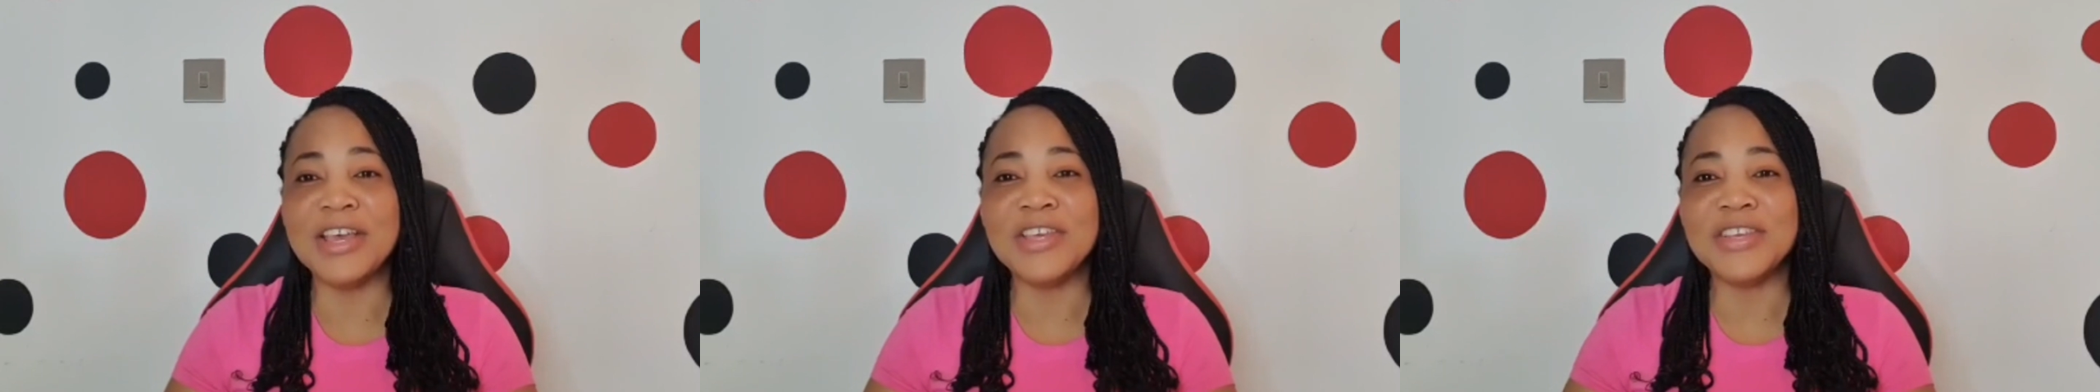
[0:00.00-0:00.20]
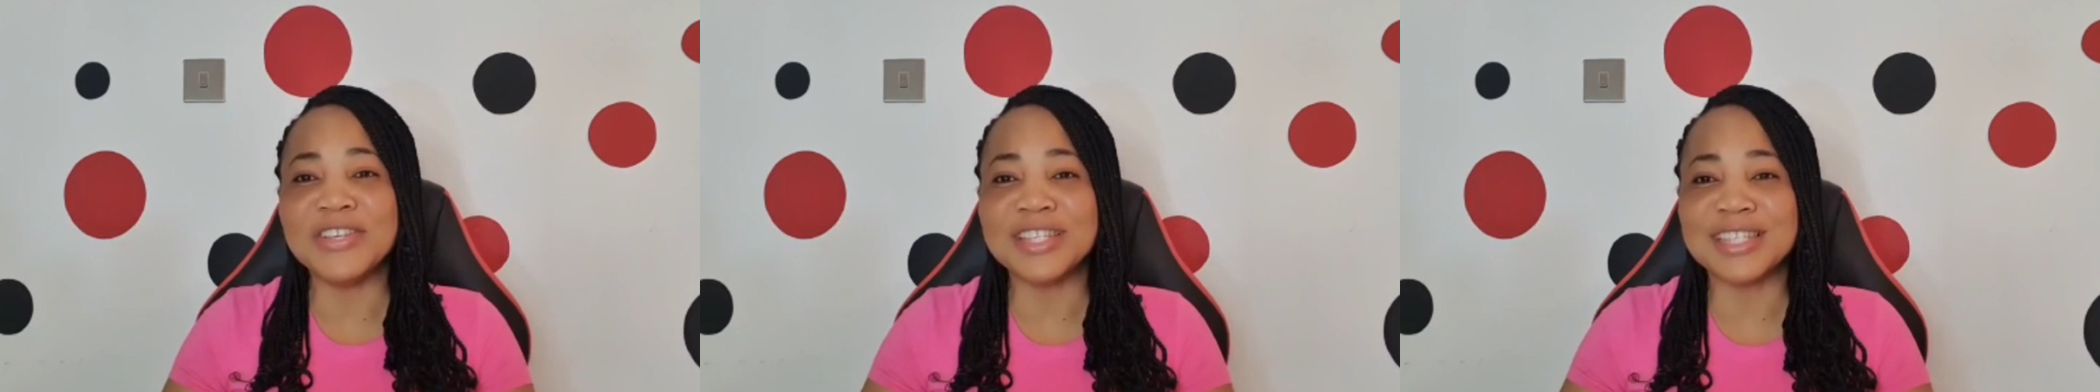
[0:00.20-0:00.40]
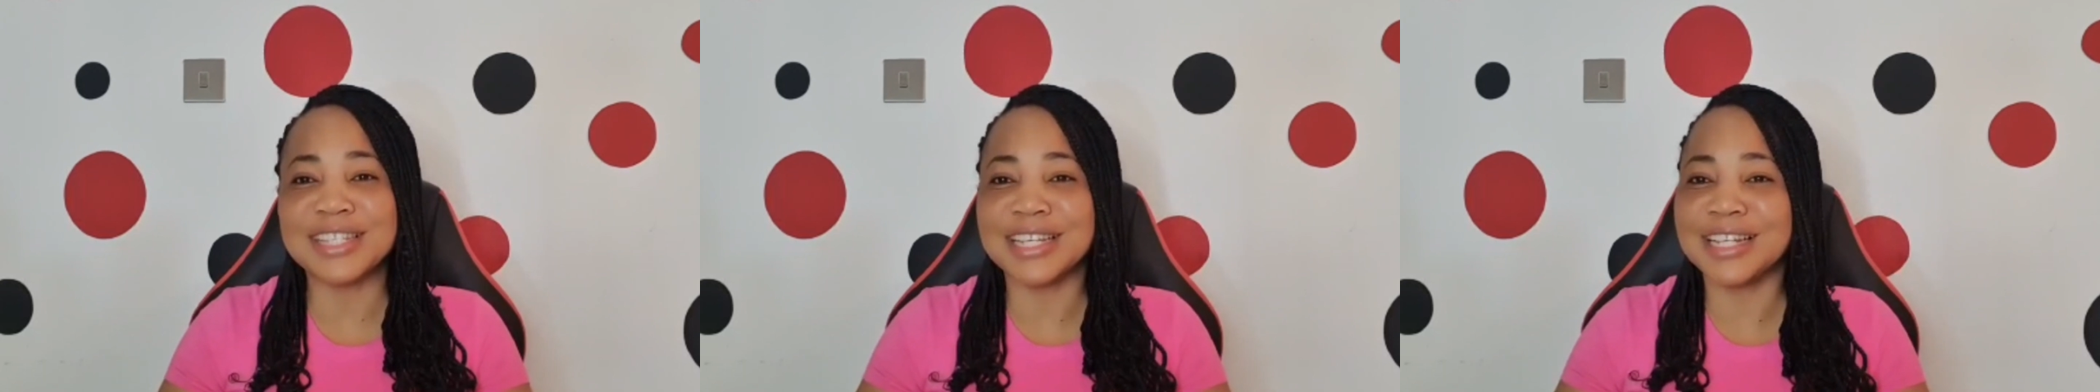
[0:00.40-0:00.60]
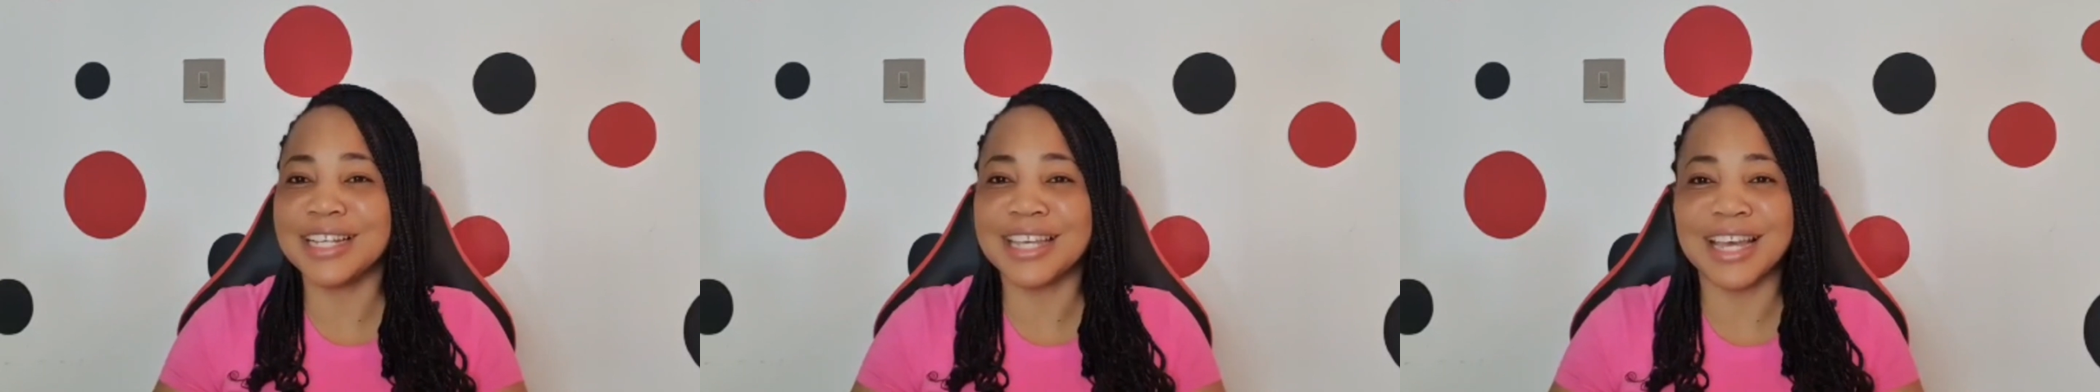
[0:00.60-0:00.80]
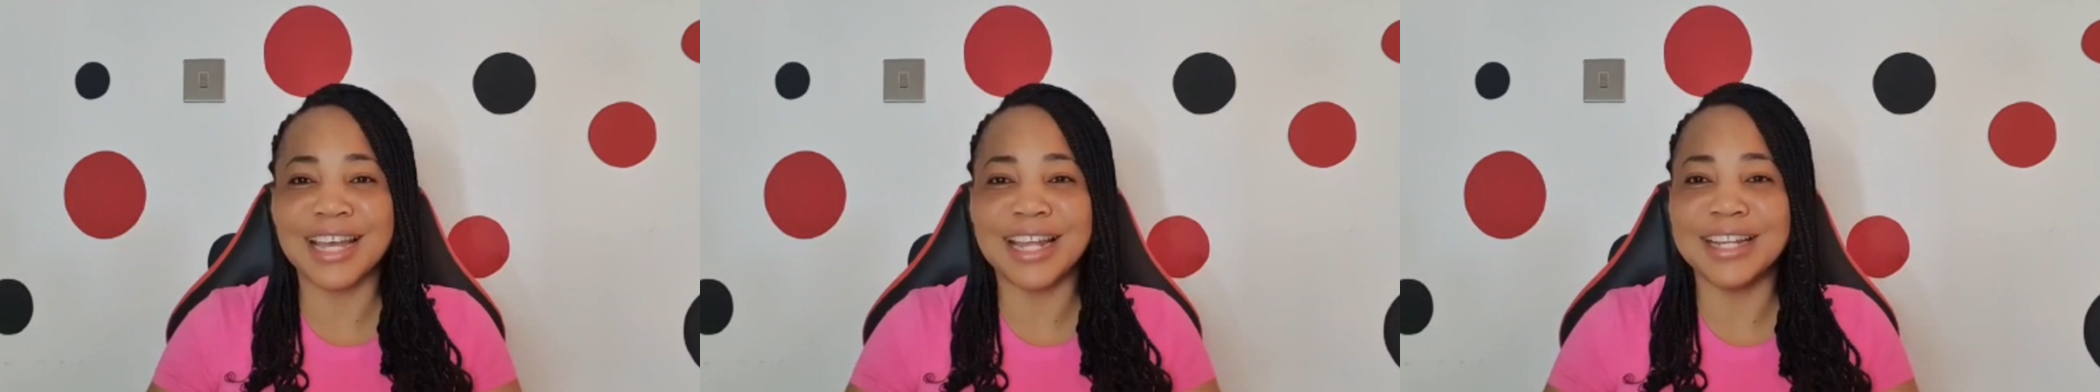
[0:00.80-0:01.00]
You still
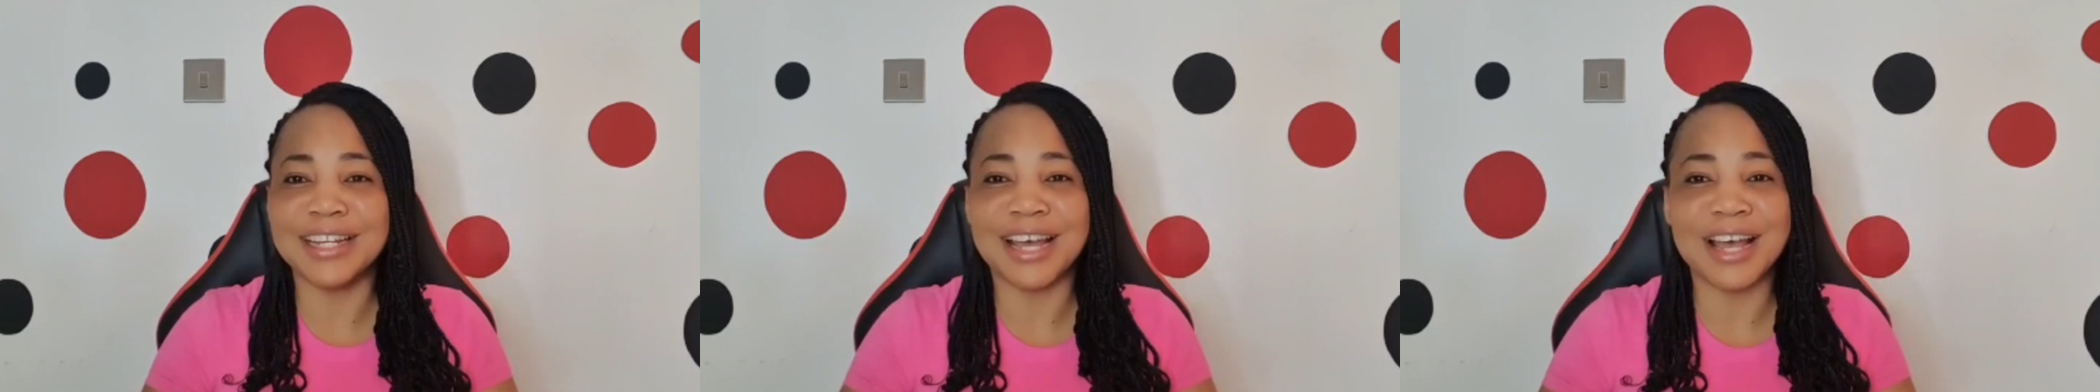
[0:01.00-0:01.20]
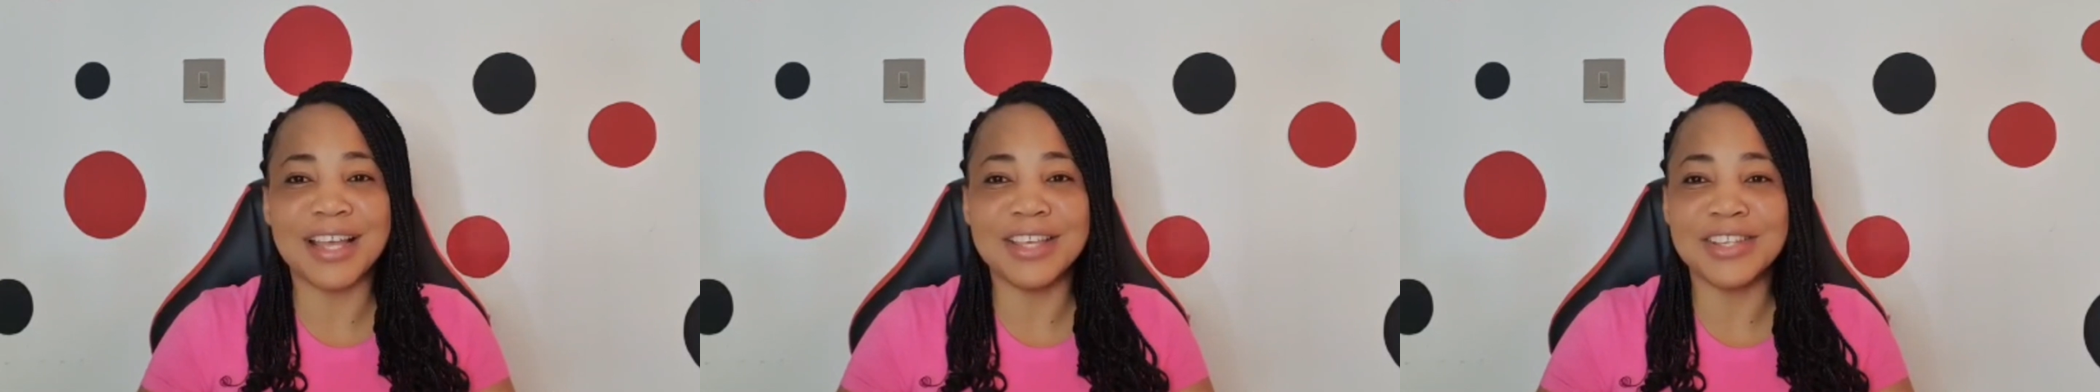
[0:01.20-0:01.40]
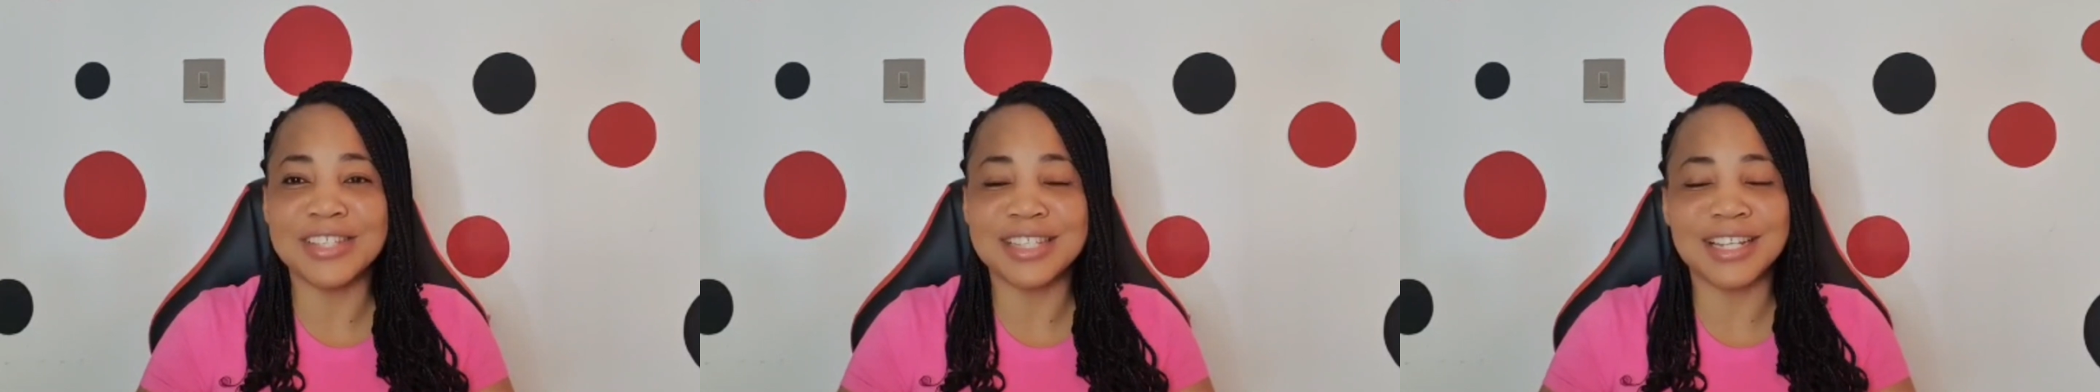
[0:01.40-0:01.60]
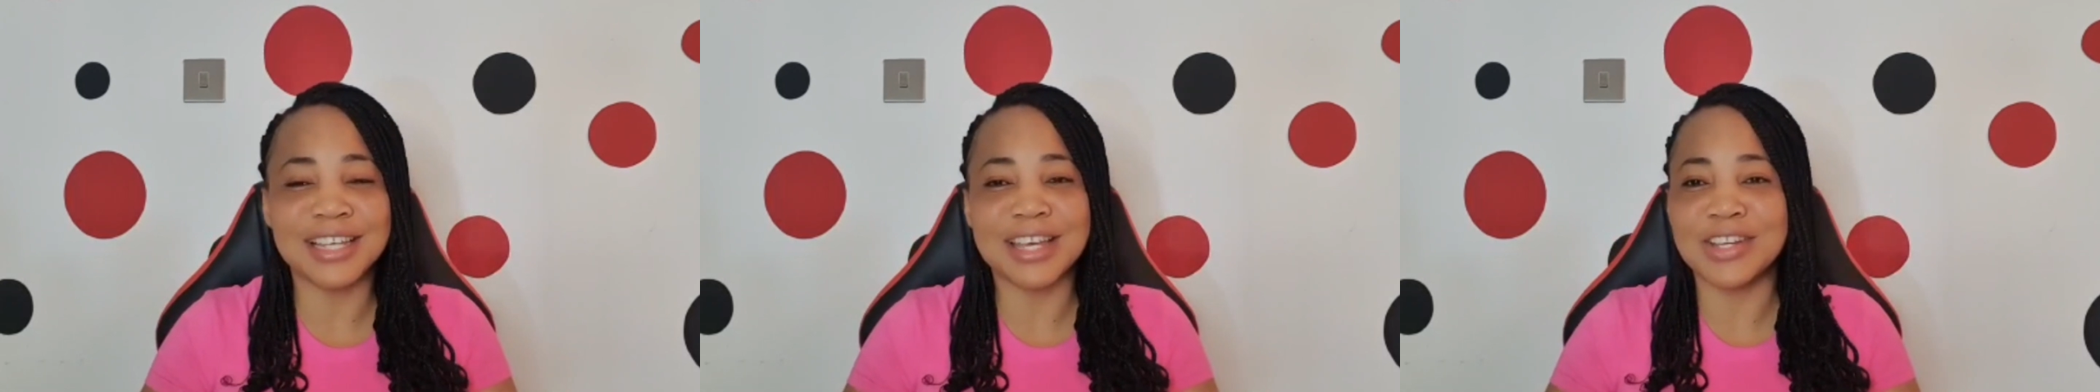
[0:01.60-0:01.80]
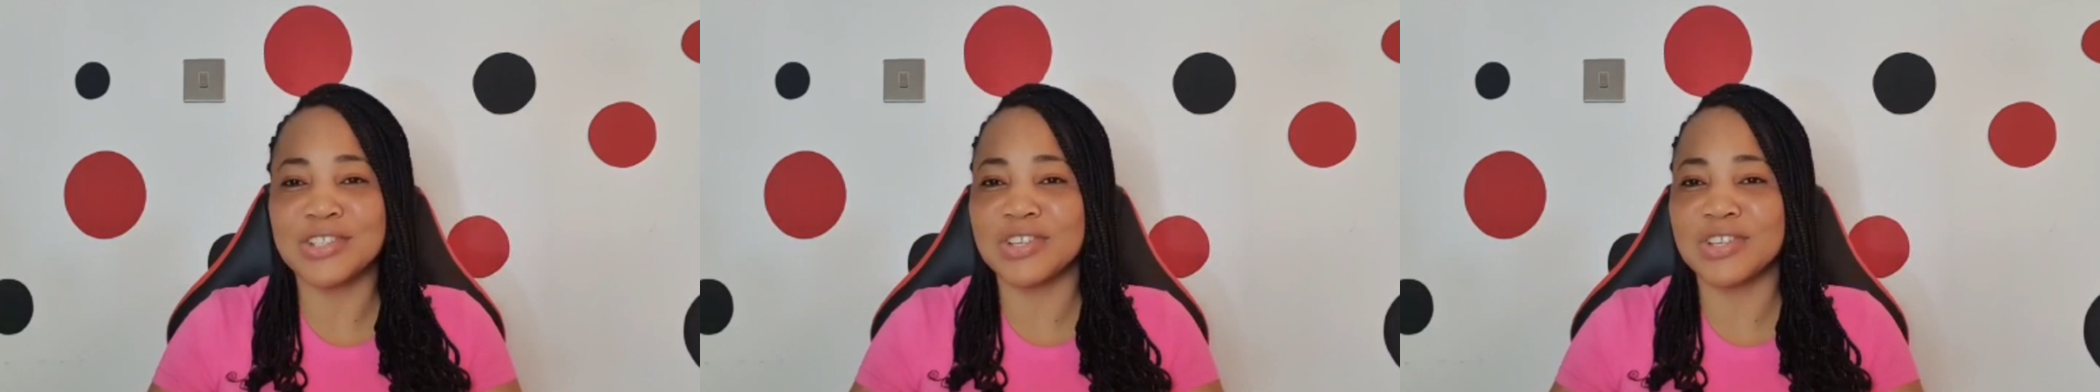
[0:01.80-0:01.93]
can